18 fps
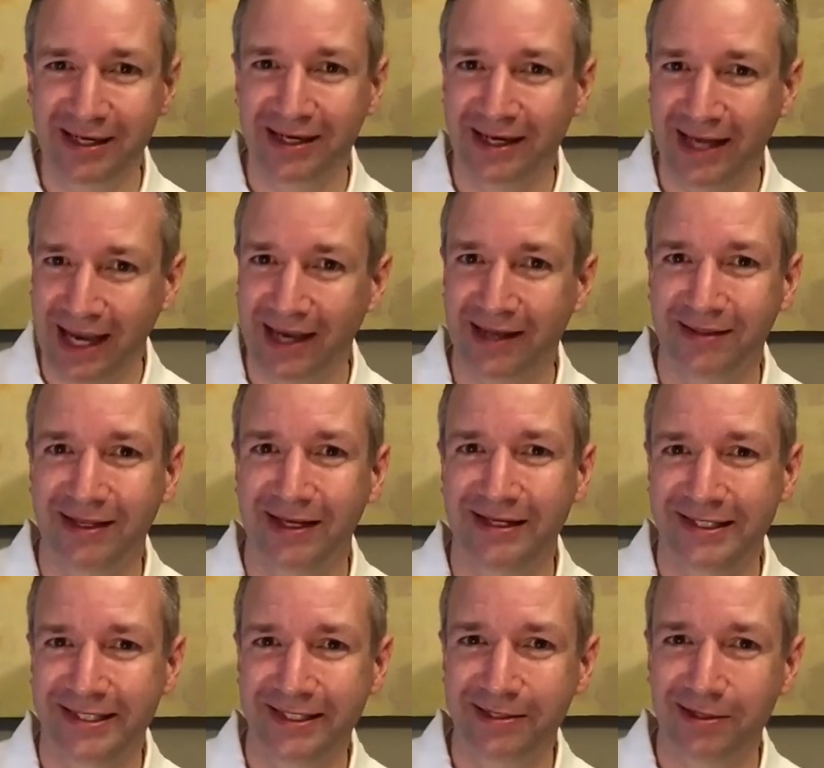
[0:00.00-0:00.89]
again, they
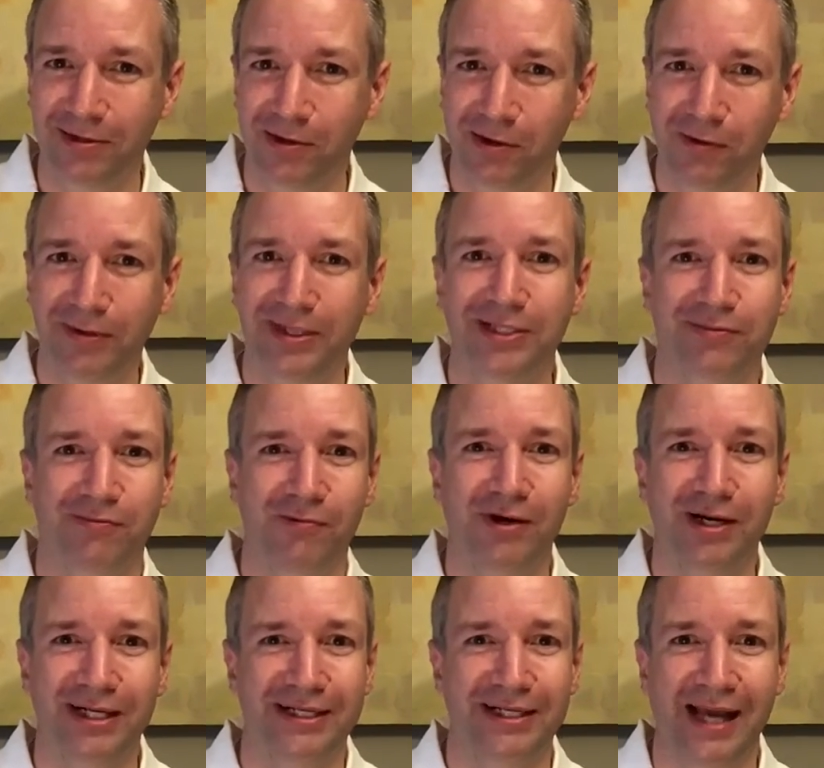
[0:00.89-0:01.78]
still always
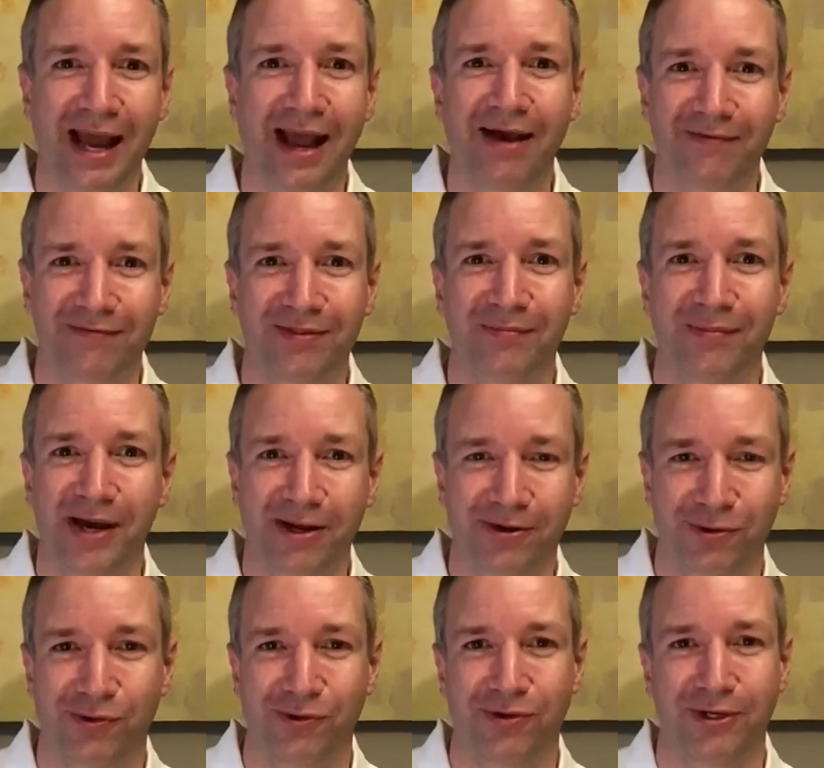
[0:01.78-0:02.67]
wanted to have the
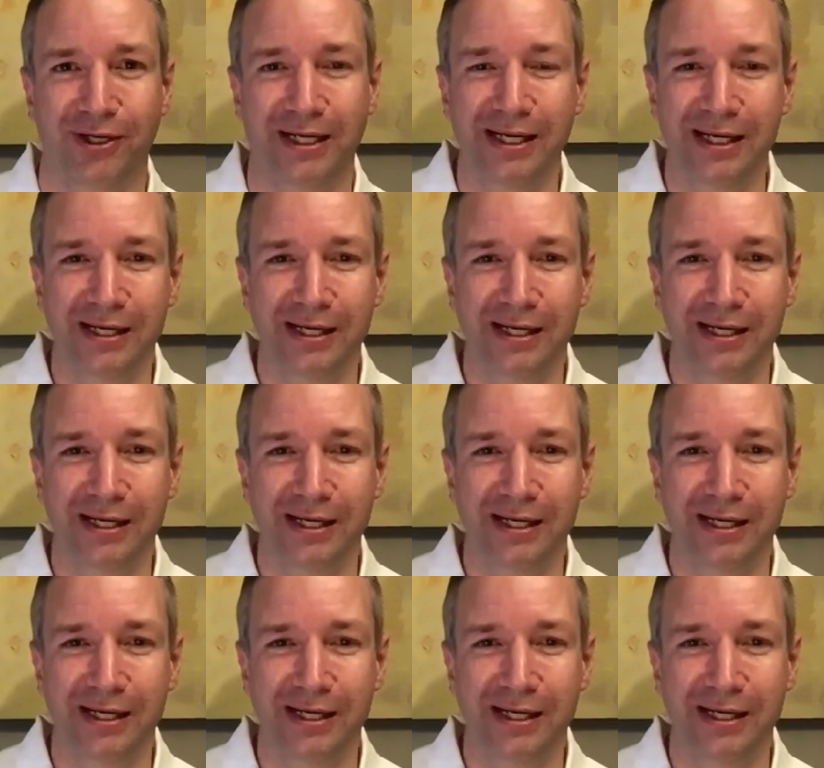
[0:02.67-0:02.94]
Matterhorn.